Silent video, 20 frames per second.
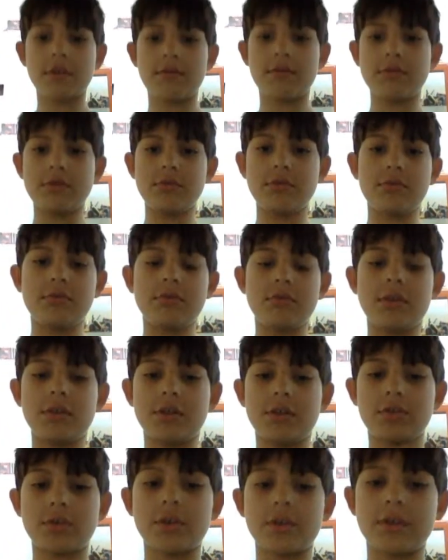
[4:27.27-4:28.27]
If you
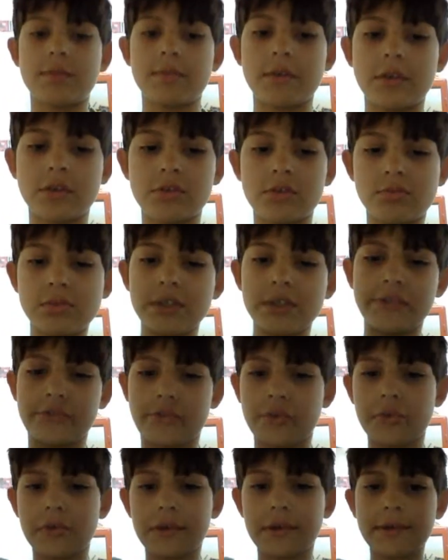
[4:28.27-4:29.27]
enjoyed the video, please
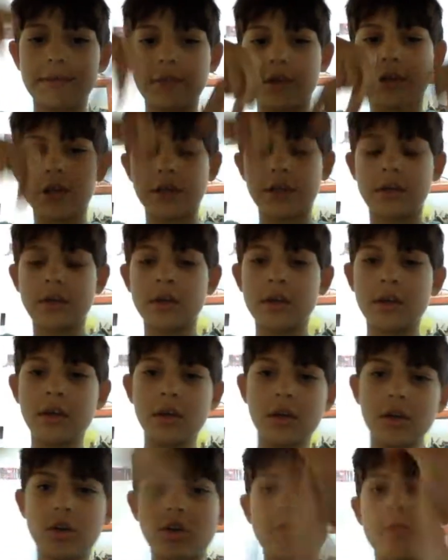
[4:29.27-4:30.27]
do leave a like,
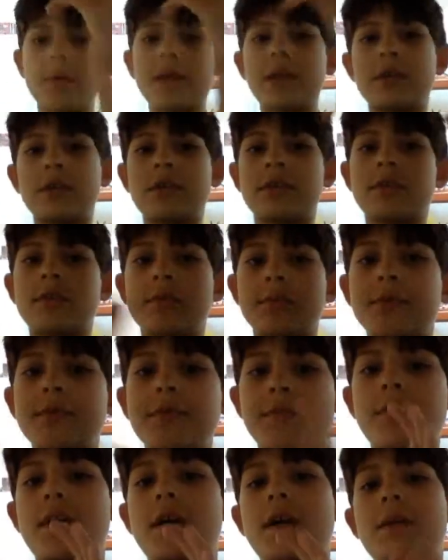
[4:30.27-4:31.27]
comment,
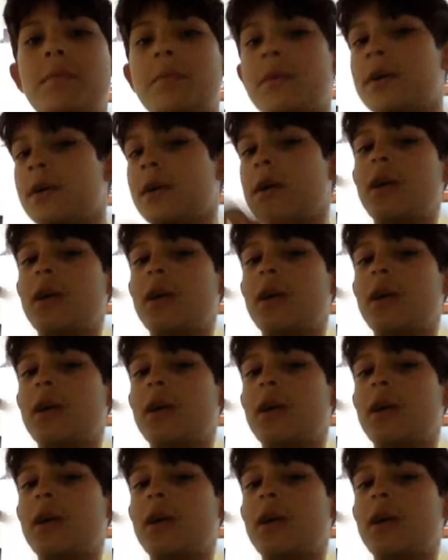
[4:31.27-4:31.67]
subscribe,